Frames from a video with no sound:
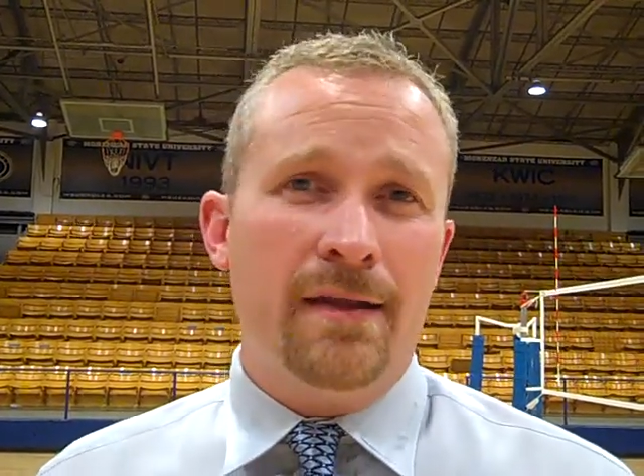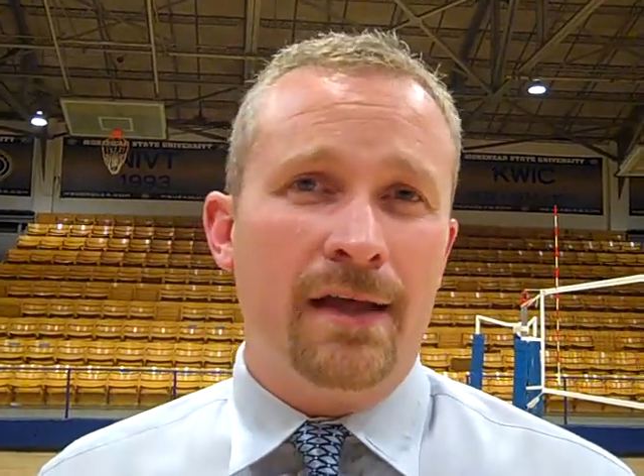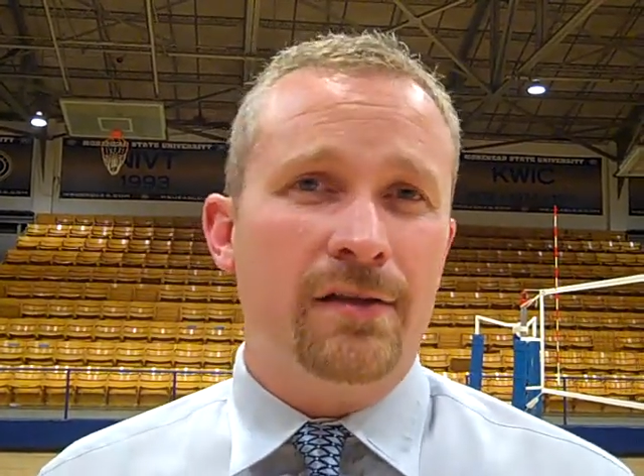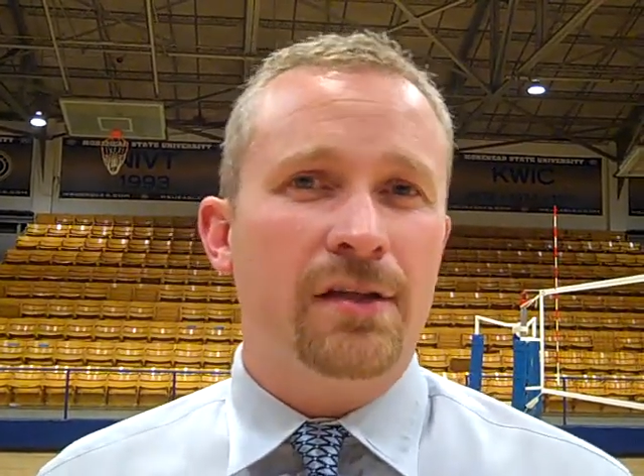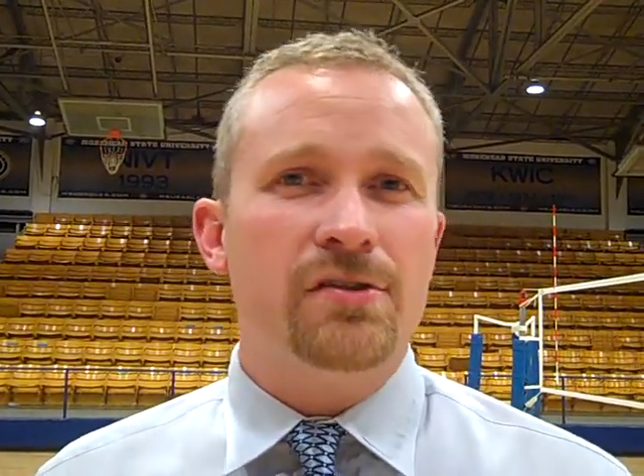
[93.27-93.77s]
and
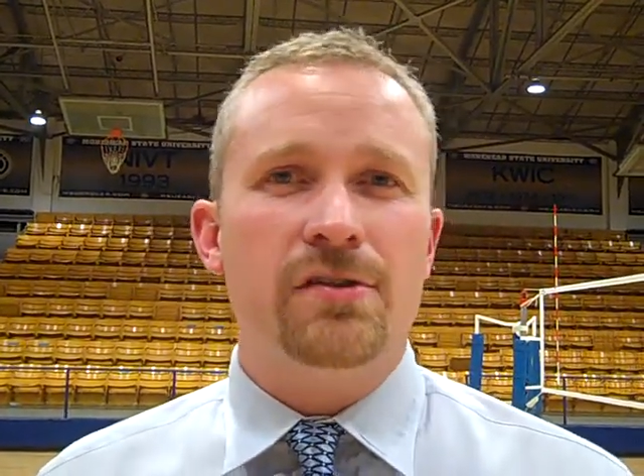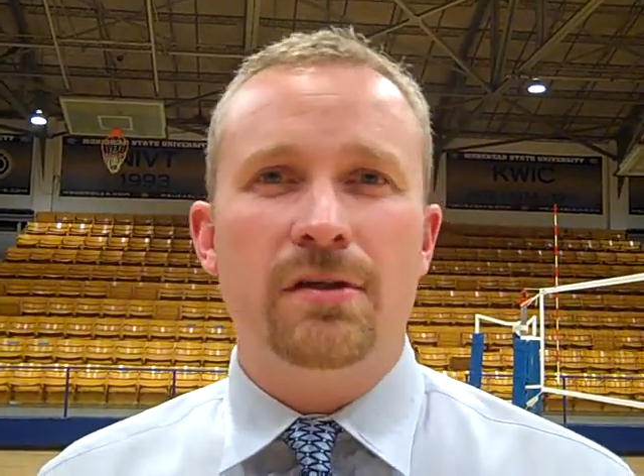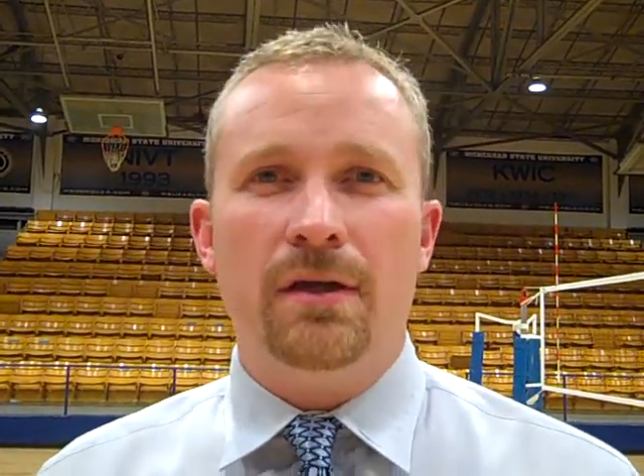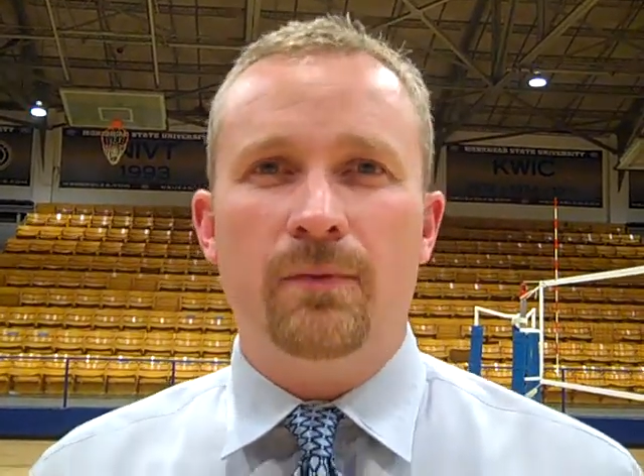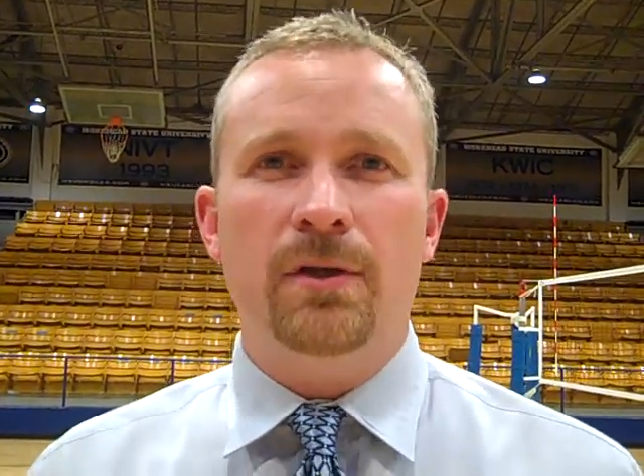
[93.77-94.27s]
that, that just
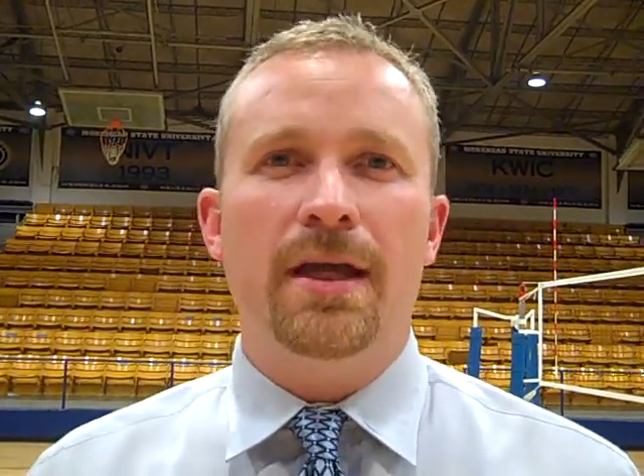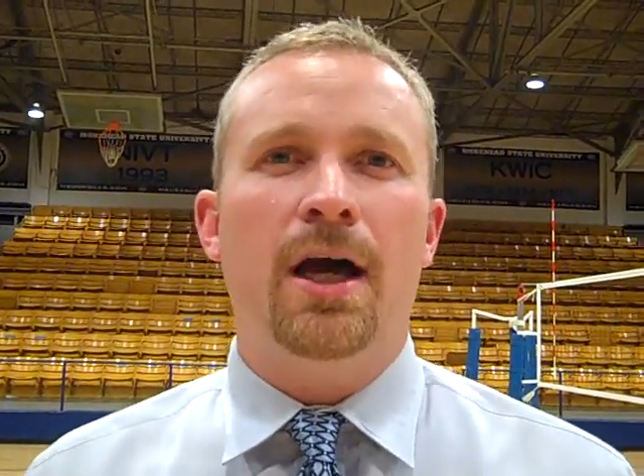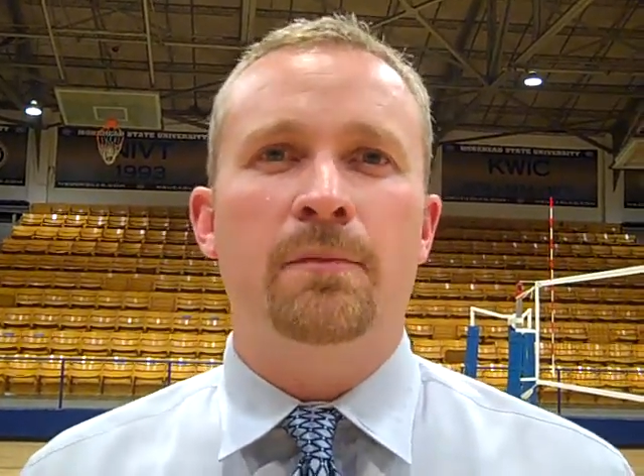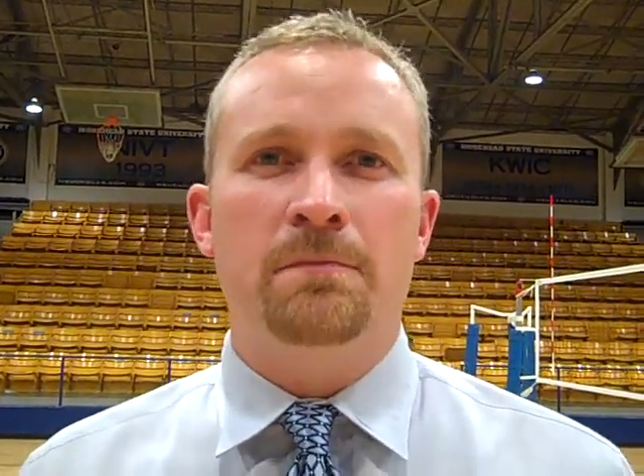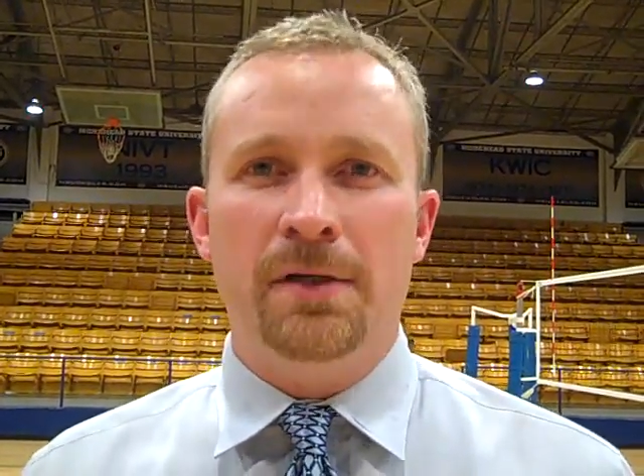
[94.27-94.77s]
really
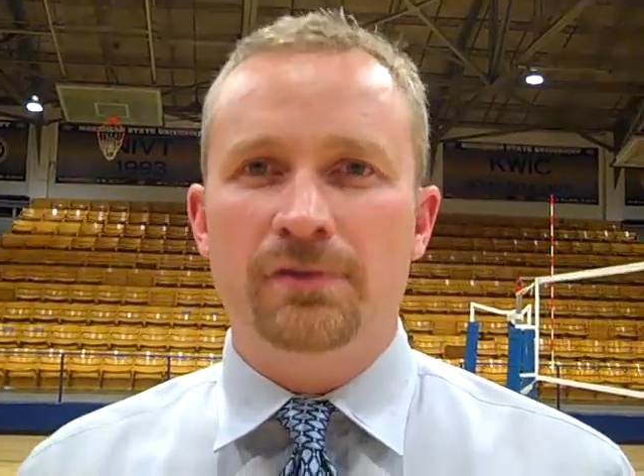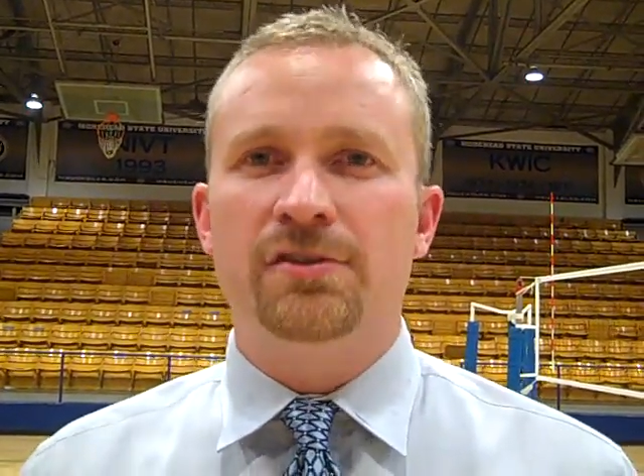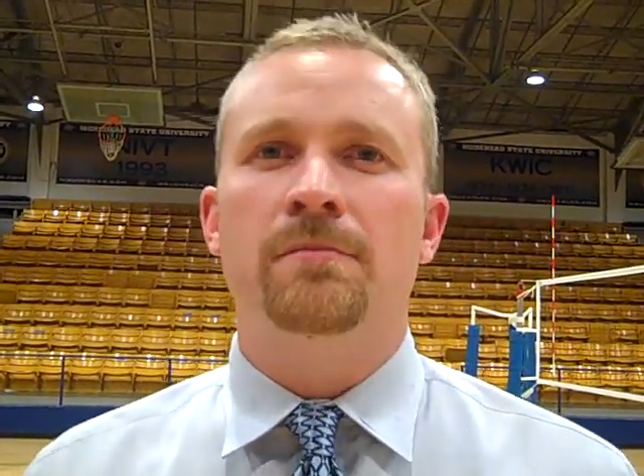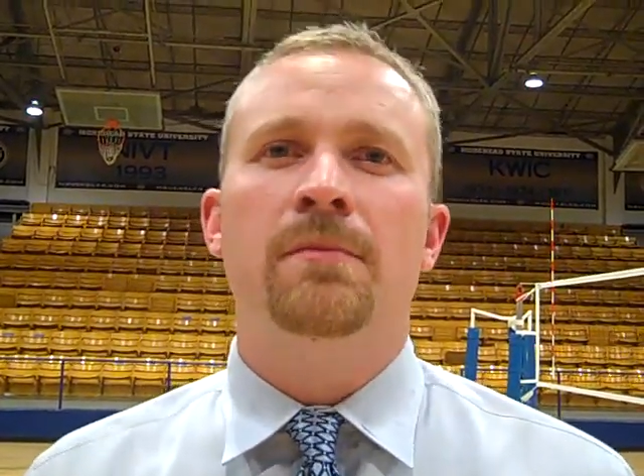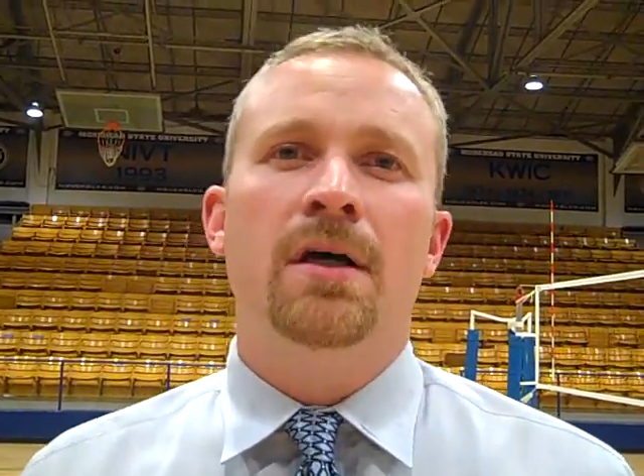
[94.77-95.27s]
helped build
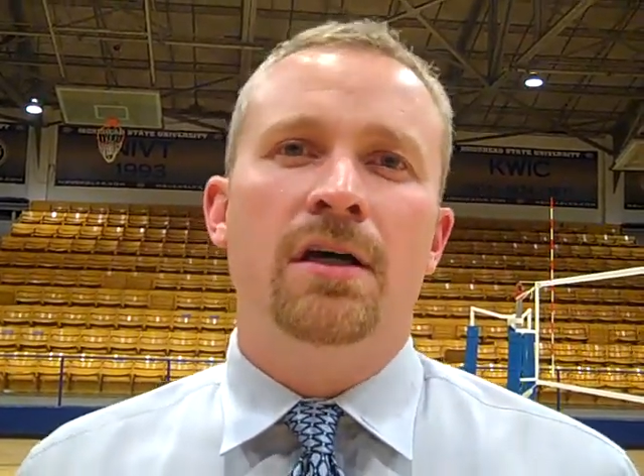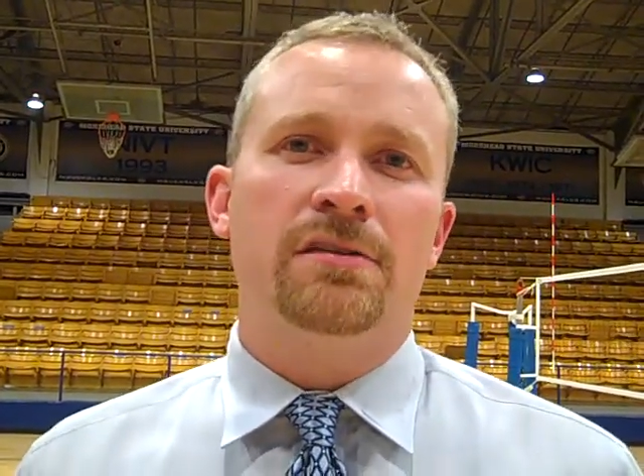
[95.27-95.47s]
some,